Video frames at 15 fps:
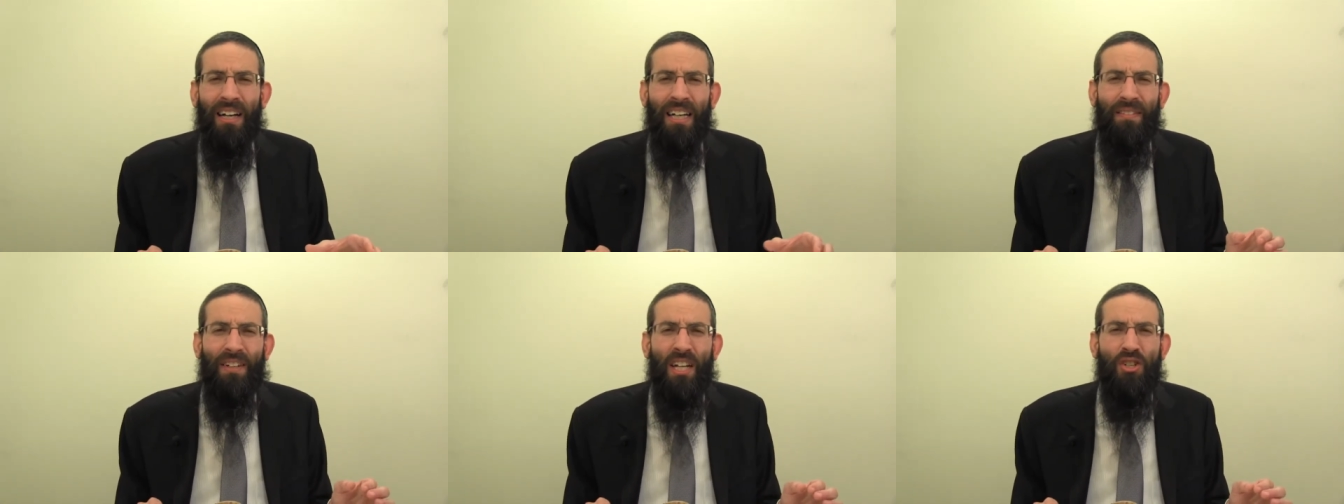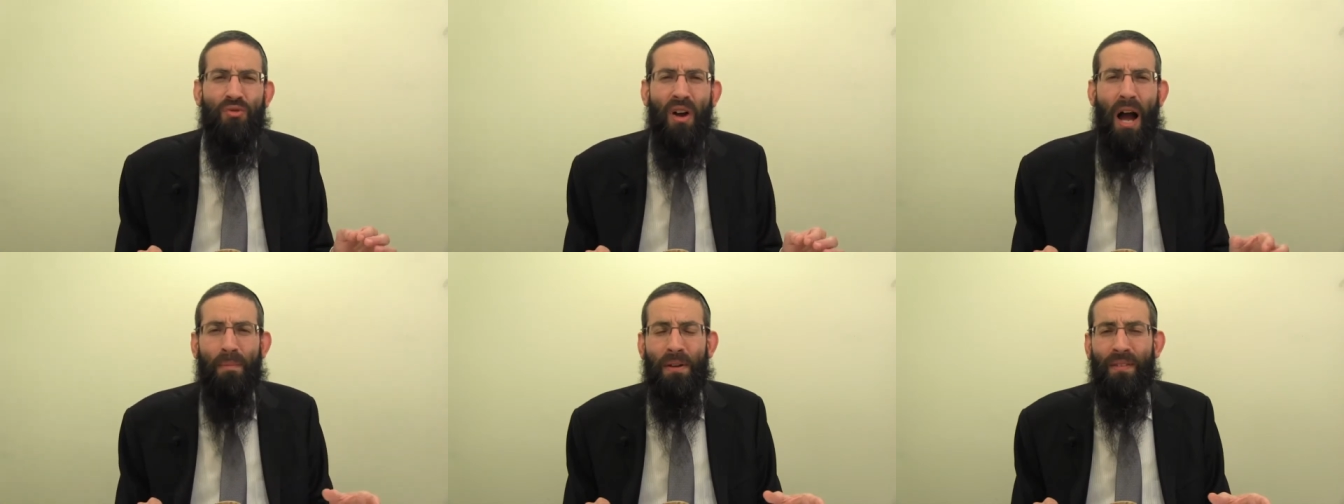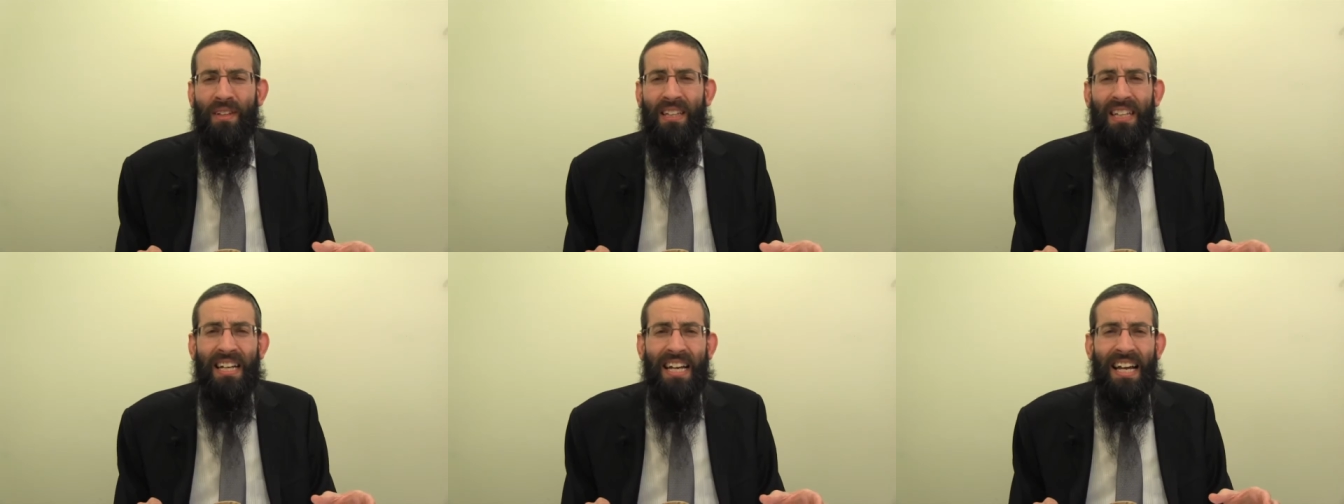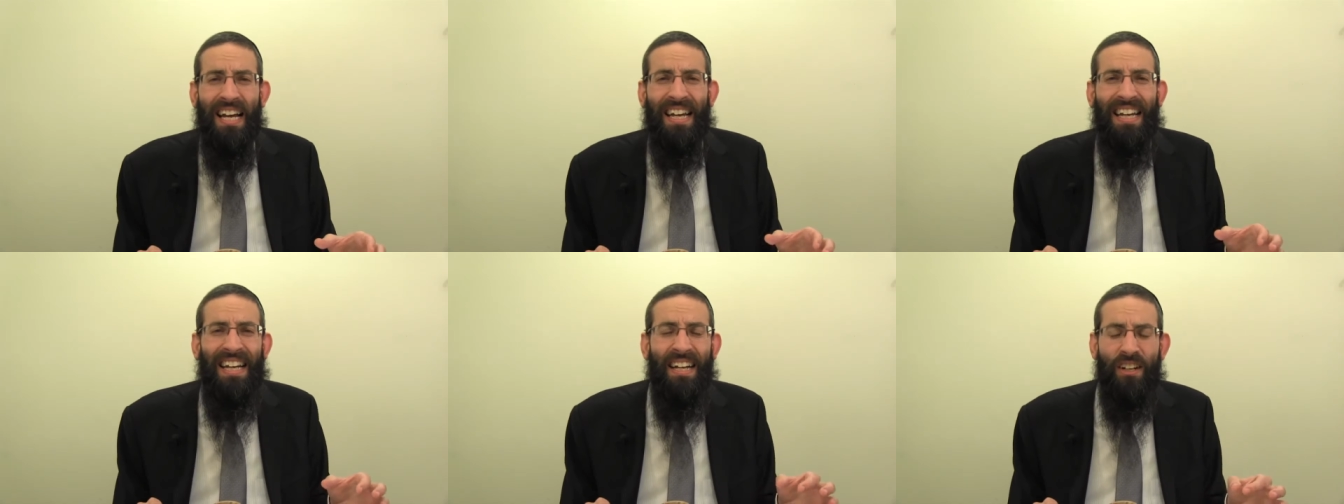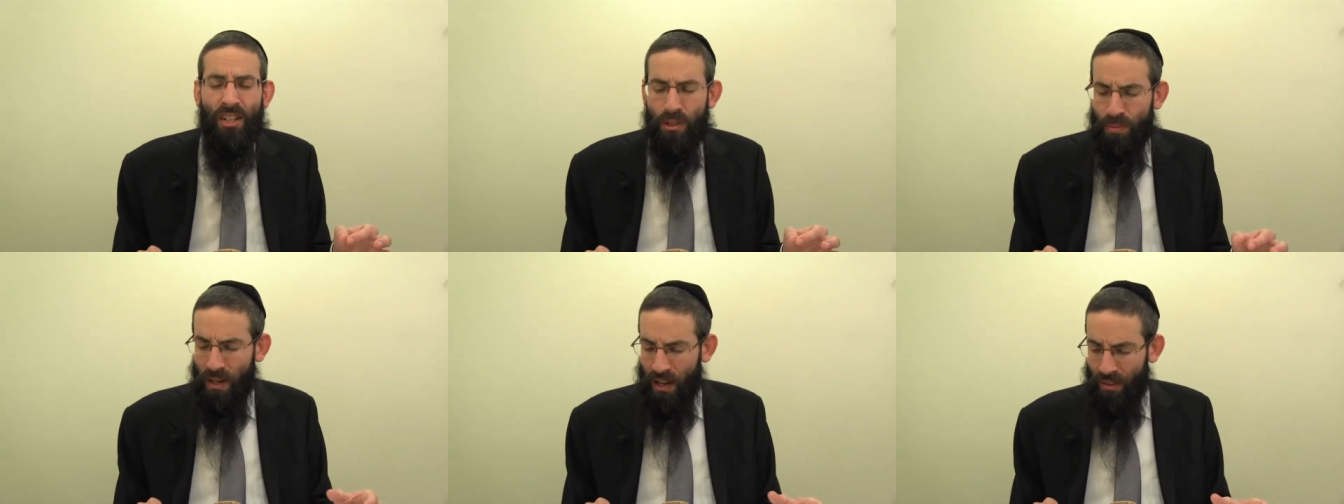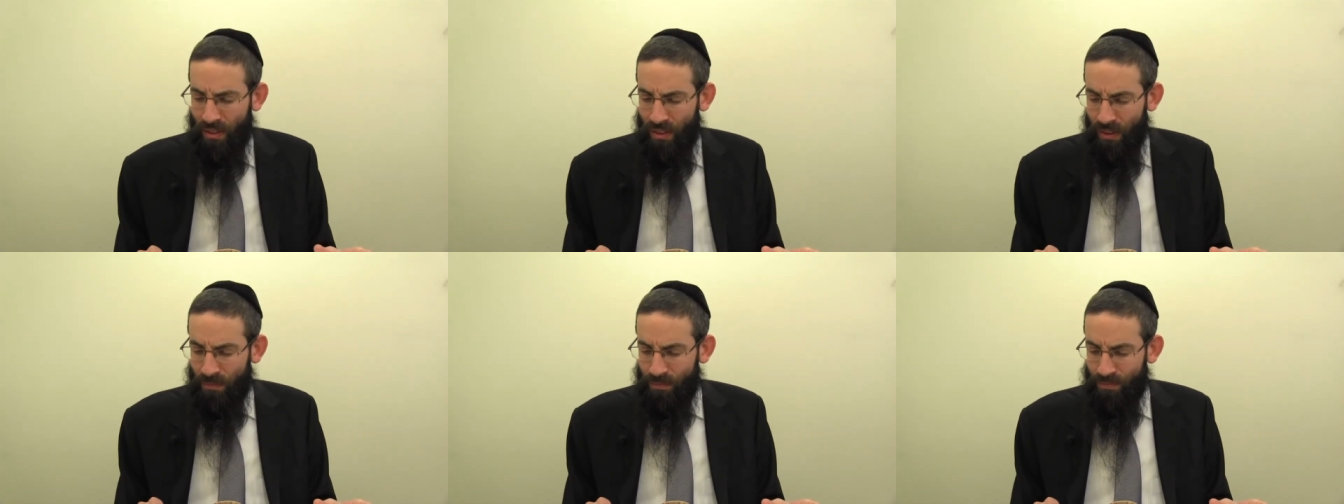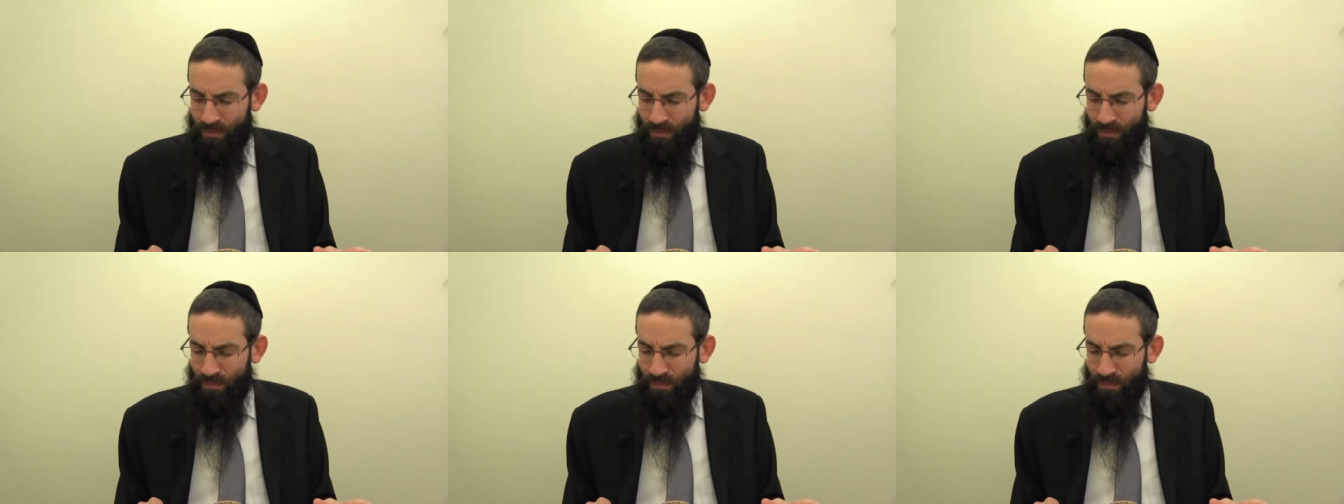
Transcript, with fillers: even a drop, even a hair's breadth.